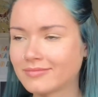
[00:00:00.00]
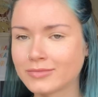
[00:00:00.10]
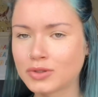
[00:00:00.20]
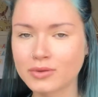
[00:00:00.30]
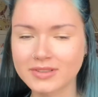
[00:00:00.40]

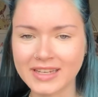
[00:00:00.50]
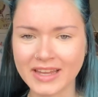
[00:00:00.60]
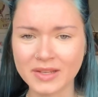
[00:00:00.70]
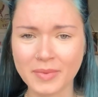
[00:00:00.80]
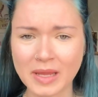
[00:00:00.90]
talk to
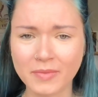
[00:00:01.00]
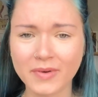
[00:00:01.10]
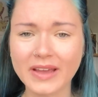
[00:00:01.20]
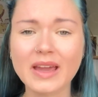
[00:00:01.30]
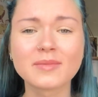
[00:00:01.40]
other people
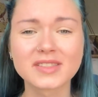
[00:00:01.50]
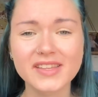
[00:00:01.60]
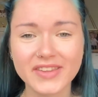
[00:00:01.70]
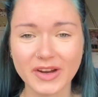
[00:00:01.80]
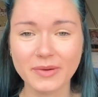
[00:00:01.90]
and comes to
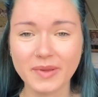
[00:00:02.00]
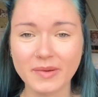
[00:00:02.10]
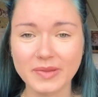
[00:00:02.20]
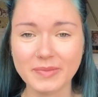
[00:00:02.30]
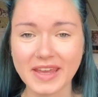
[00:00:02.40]
therapy
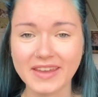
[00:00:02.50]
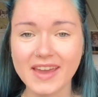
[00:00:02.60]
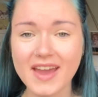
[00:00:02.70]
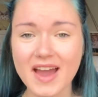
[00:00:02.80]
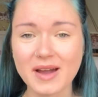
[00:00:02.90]
with me
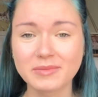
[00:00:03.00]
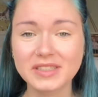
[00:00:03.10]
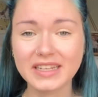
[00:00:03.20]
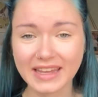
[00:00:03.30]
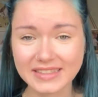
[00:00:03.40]

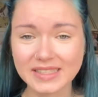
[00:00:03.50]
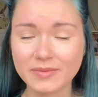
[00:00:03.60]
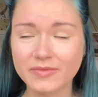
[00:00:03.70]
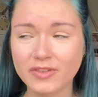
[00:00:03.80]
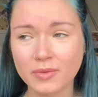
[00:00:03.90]
to get
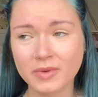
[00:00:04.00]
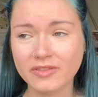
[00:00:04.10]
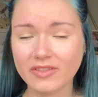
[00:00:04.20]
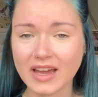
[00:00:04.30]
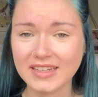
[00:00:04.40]
some form
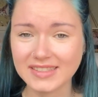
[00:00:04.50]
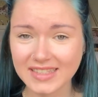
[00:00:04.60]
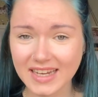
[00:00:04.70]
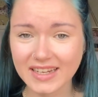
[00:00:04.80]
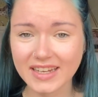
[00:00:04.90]
of
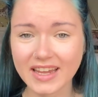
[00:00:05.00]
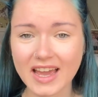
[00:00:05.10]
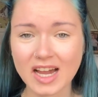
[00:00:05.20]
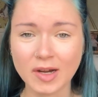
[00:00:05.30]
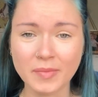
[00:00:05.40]
understanding,
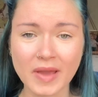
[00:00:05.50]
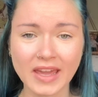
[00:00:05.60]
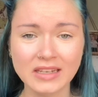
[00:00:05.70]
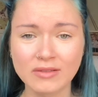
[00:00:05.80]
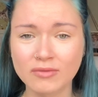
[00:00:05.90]

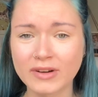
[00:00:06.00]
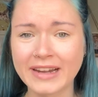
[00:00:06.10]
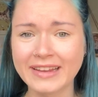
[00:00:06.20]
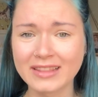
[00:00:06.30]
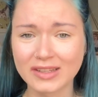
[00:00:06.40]
and
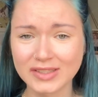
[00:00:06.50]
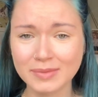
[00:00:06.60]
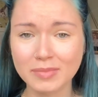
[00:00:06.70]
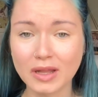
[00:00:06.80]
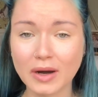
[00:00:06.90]
reading lots
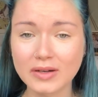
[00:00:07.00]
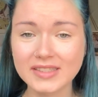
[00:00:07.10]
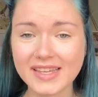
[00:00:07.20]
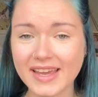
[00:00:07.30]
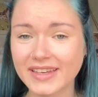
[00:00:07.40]
of
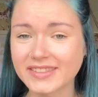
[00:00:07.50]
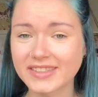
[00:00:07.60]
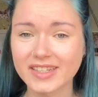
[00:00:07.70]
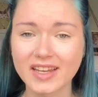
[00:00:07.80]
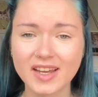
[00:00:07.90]
blogs
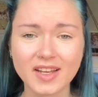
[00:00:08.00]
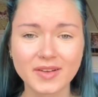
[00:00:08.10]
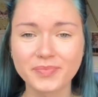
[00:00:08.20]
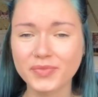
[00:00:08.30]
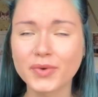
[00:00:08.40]
and
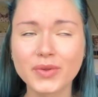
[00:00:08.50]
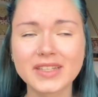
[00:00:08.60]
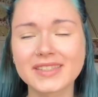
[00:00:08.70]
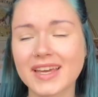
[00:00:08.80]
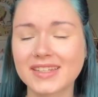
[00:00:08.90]
all
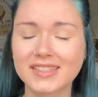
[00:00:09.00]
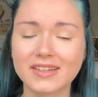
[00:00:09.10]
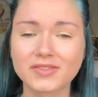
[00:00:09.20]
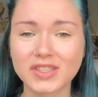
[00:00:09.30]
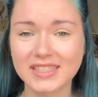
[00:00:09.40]
this kind of
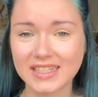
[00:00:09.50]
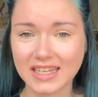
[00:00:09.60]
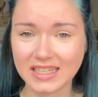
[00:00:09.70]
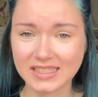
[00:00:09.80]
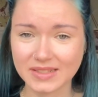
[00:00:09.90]
stuff just to
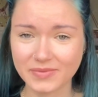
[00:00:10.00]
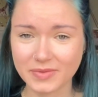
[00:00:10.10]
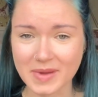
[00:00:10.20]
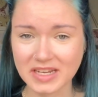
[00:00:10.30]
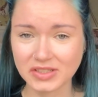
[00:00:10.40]
get this
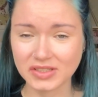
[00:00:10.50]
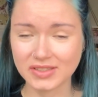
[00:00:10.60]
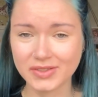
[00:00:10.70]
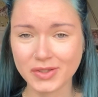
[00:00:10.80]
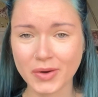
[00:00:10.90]

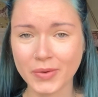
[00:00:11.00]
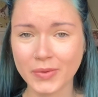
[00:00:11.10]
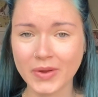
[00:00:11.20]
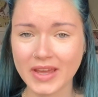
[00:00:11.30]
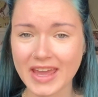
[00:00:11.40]
information.
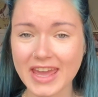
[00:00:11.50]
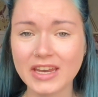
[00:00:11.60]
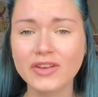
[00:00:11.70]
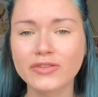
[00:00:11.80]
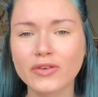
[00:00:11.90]
So, and
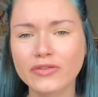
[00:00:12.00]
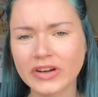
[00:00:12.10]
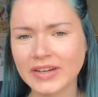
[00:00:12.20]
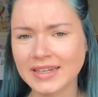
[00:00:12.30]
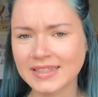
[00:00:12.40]
if your
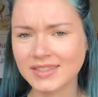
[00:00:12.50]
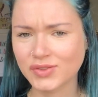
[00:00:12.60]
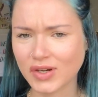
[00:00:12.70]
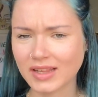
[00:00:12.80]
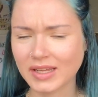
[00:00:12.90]
friend is
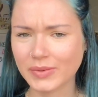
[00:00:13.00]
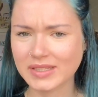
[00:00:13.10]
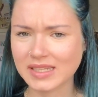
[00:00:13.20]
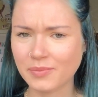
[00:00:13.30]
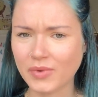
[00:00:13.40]
struggling with
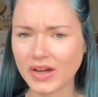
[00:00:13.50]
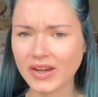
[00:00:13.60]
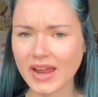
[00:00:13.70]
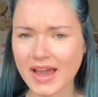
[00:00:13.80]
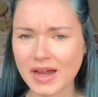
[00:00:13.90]
someone,